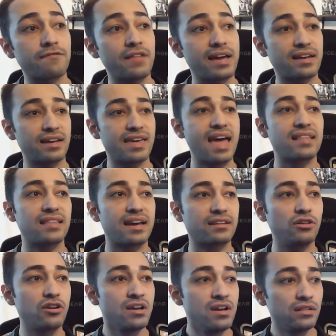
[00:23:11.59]
Like, again, like,
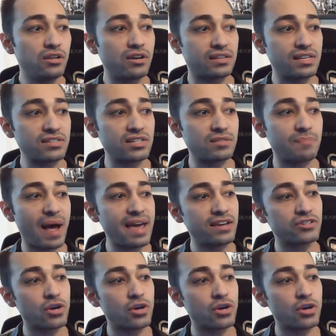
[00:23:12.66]
look, look, this is by his